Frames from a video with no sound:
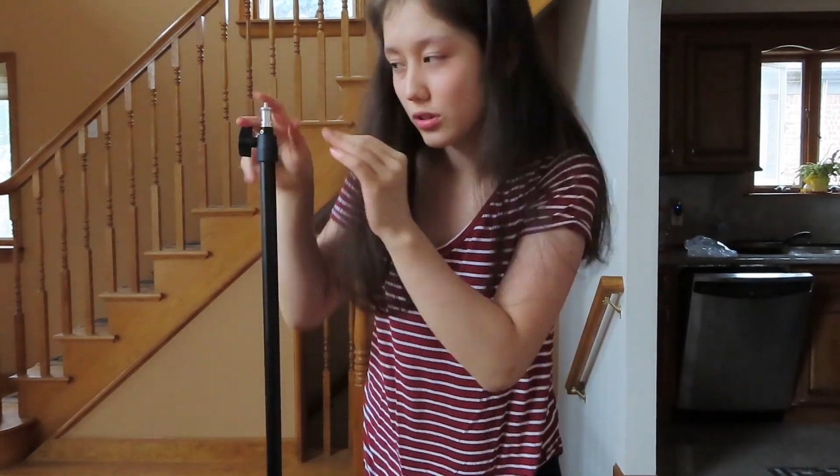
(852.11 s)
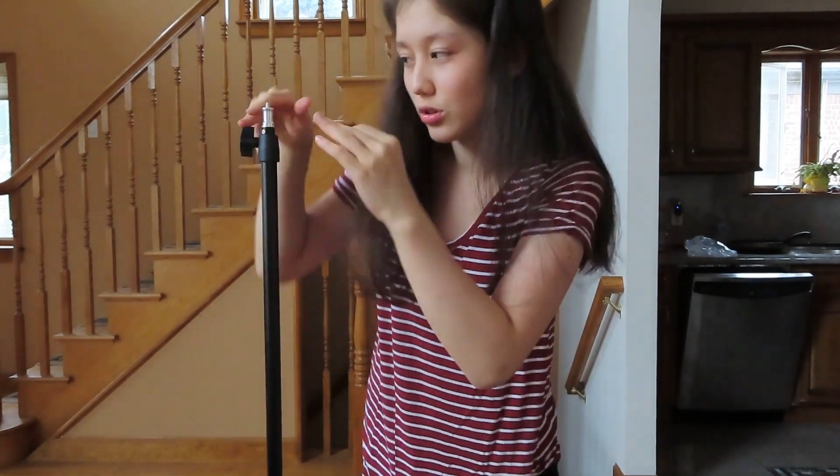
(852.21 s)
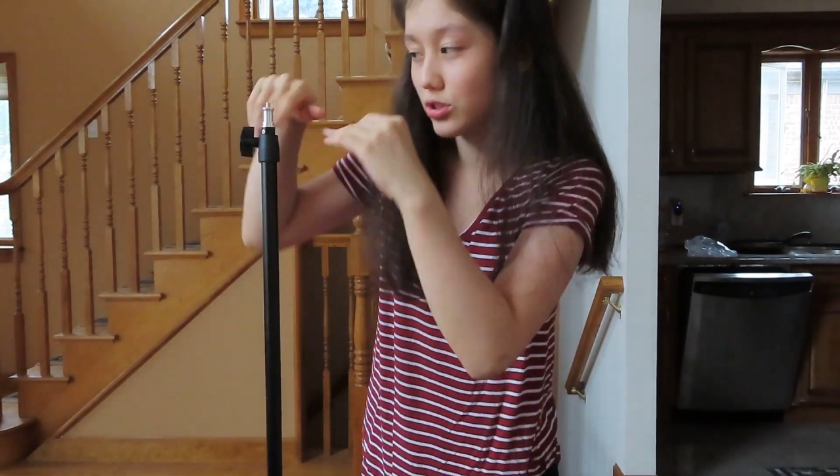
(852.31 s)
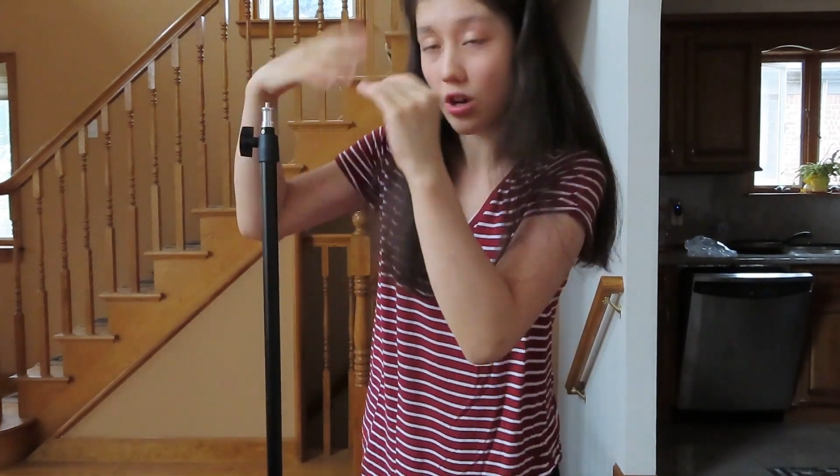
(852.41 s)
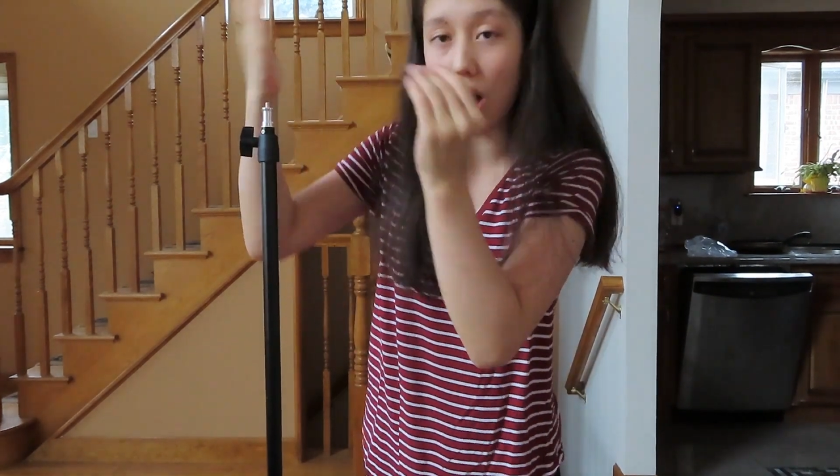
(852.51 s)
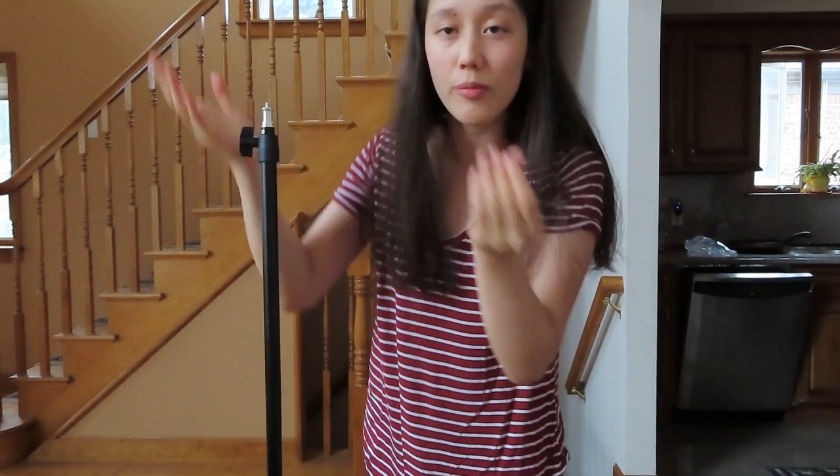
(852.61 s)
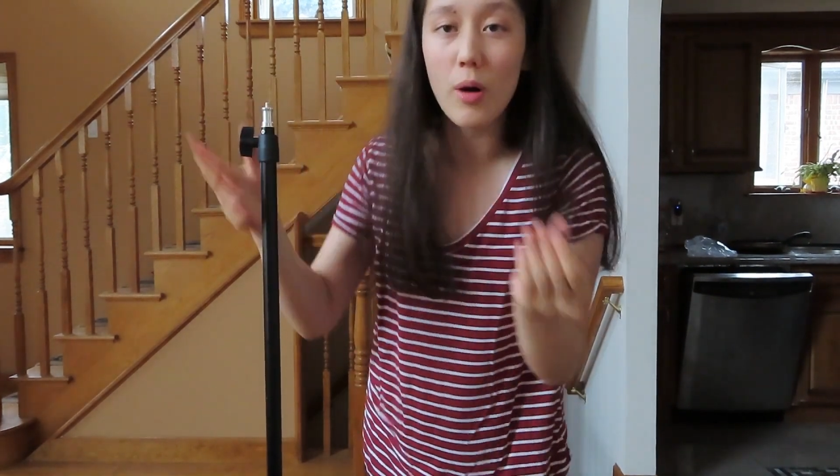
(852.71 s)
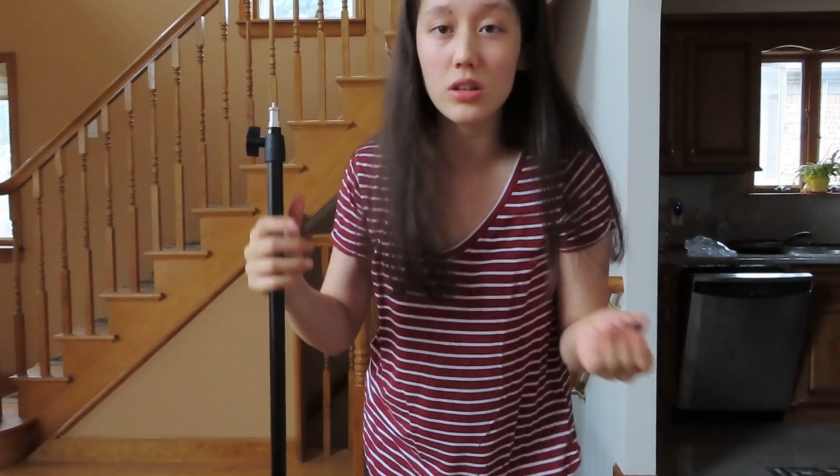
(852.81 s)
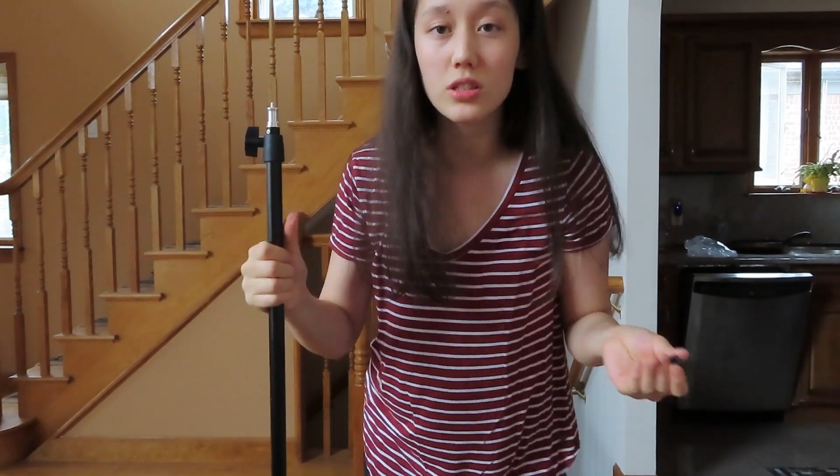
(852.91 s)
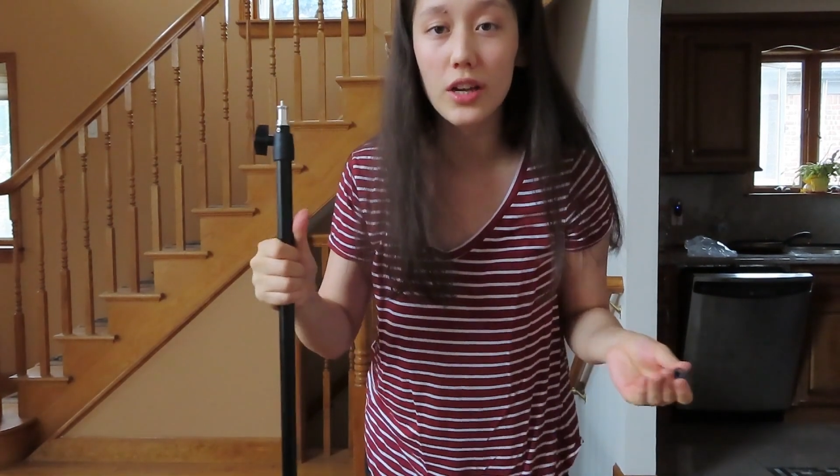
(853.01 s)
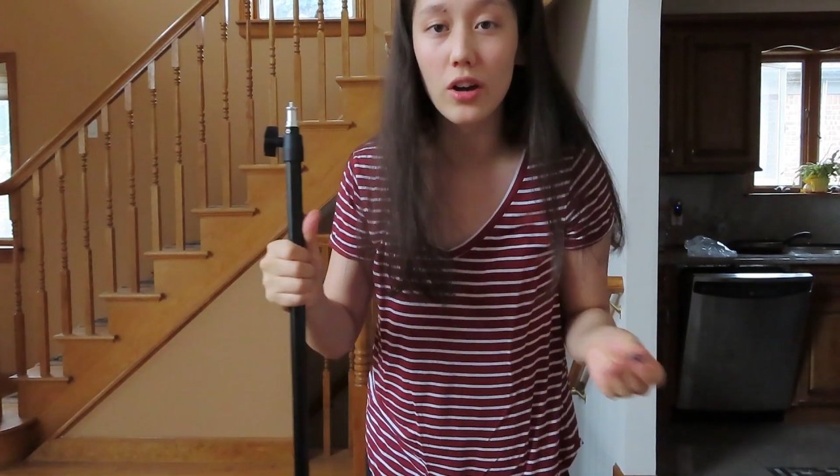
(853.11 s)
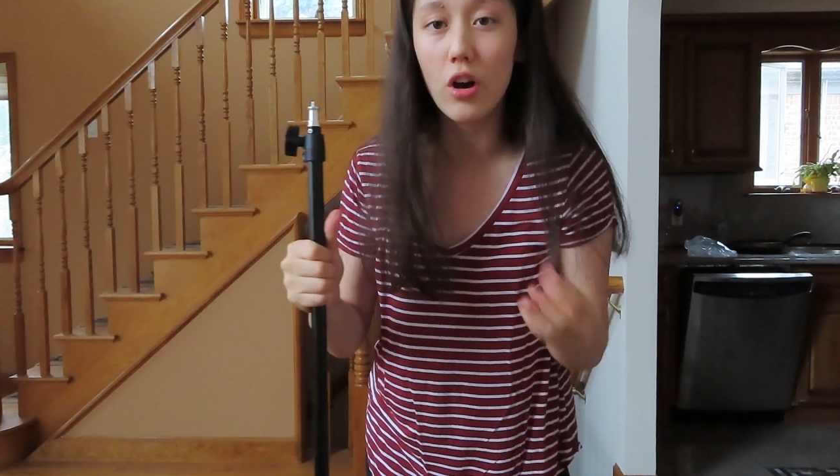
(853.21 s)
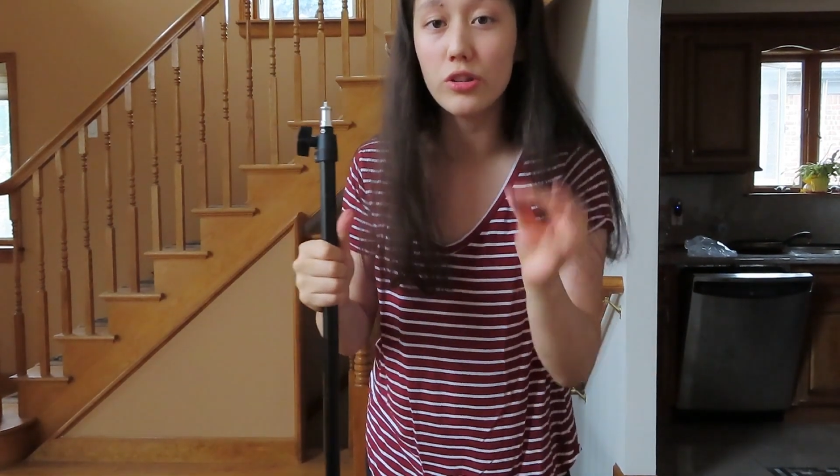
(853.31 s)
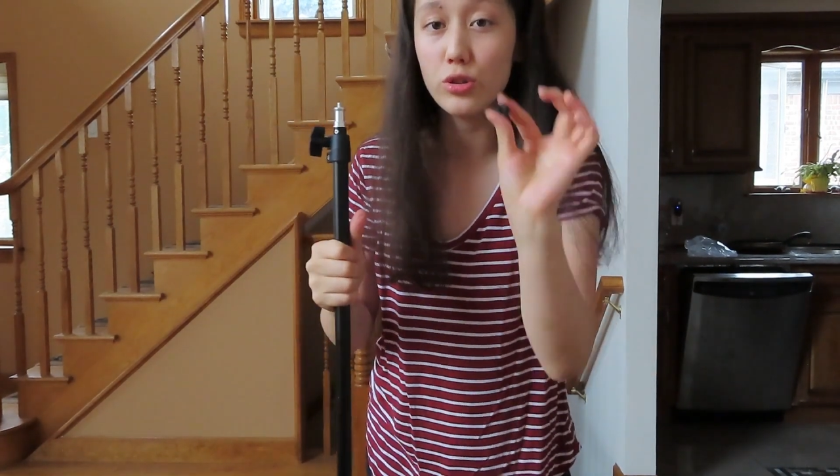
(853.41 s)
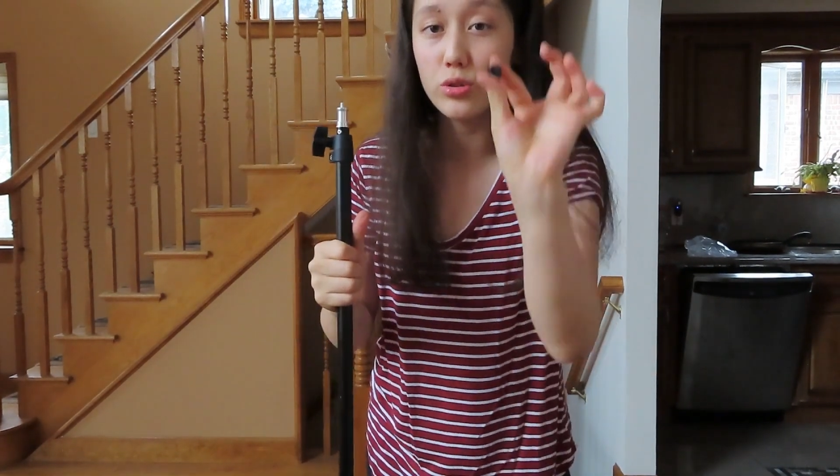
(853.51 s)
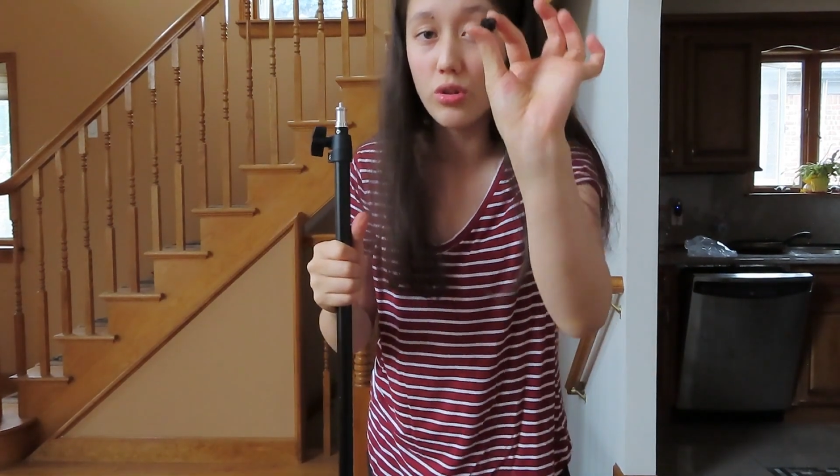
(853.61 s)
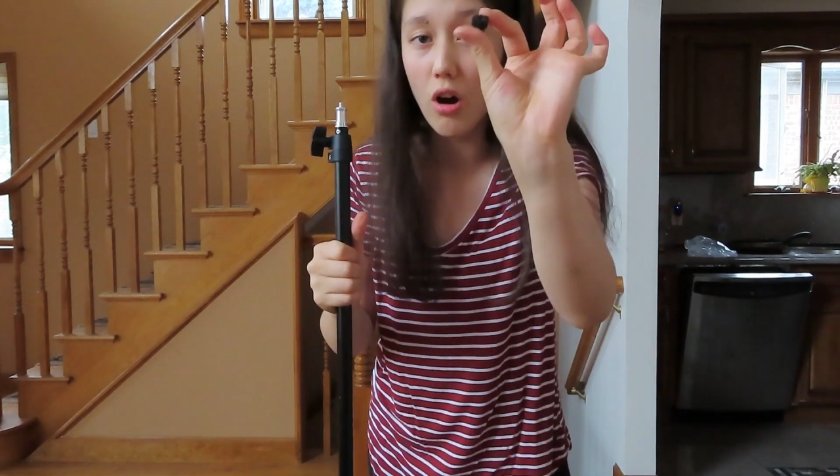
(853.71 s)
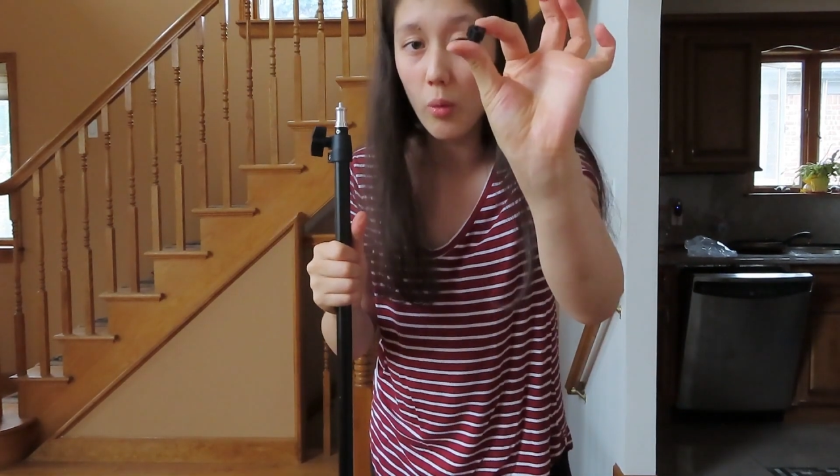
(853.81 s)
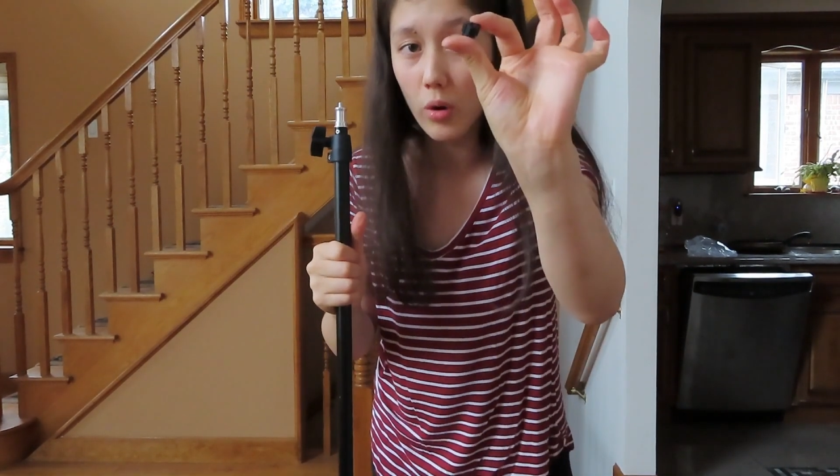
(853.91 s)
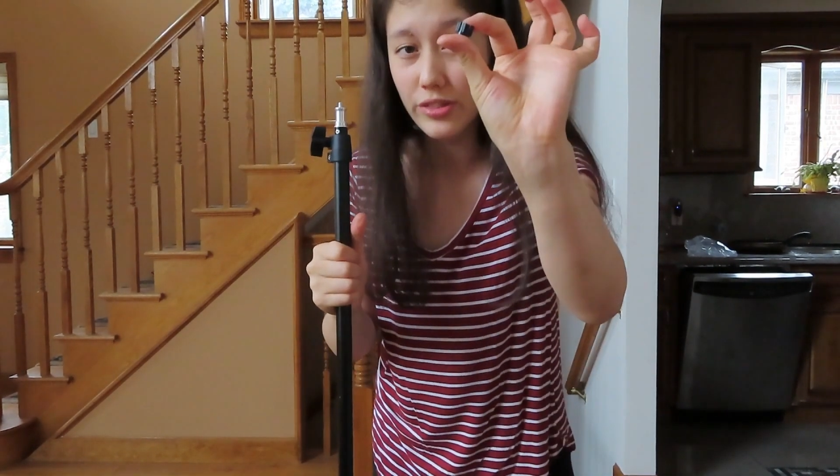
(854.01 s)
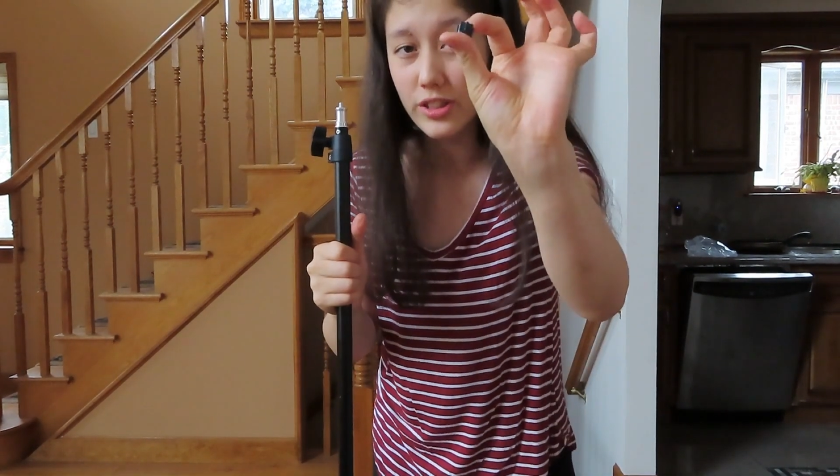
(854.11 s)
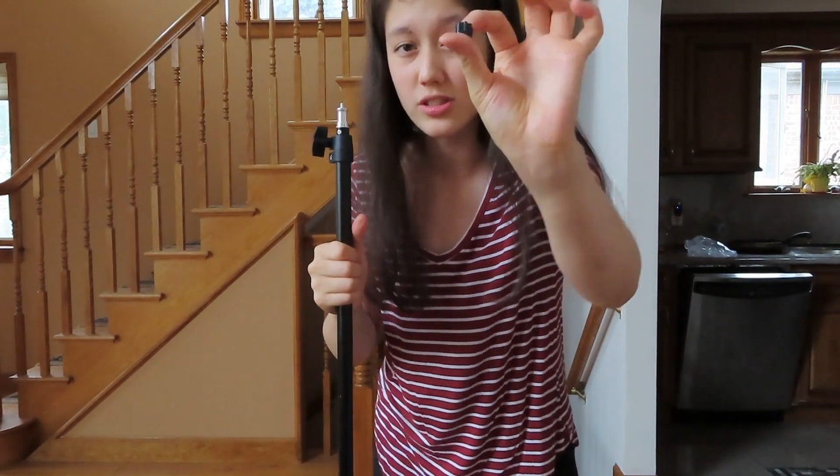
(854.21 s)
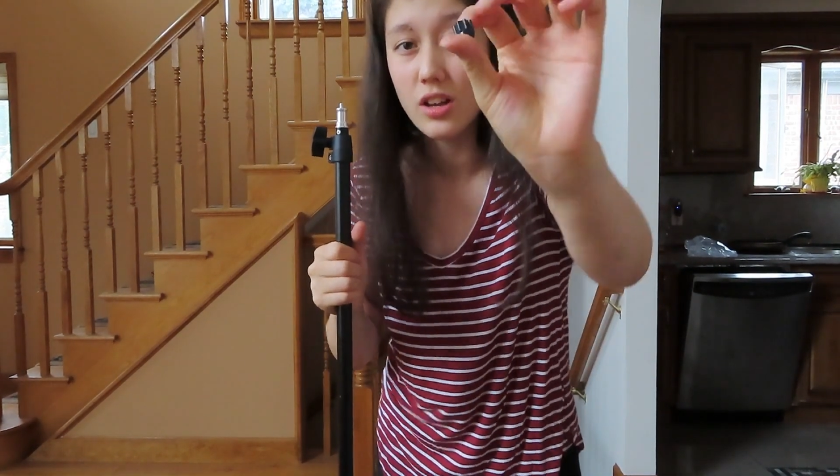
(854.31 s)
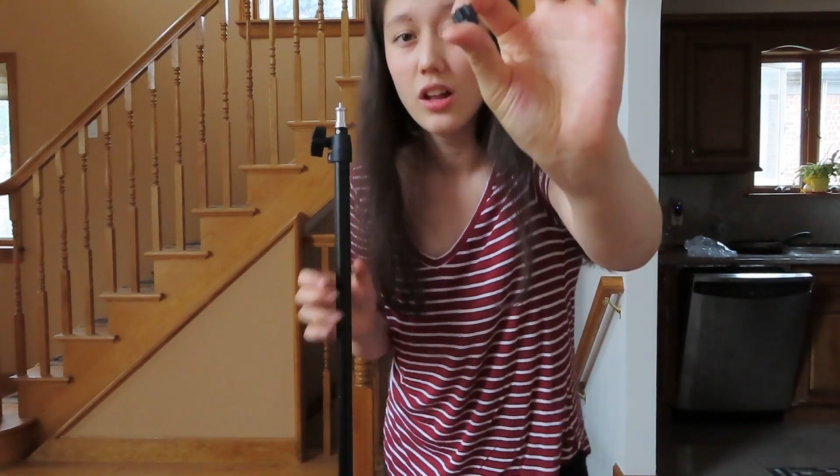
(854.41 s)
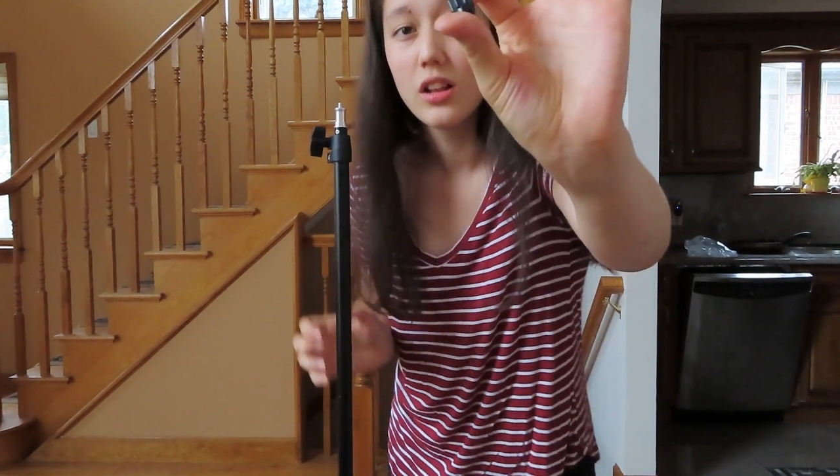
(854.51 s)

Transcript: little softbox light on, you do not want this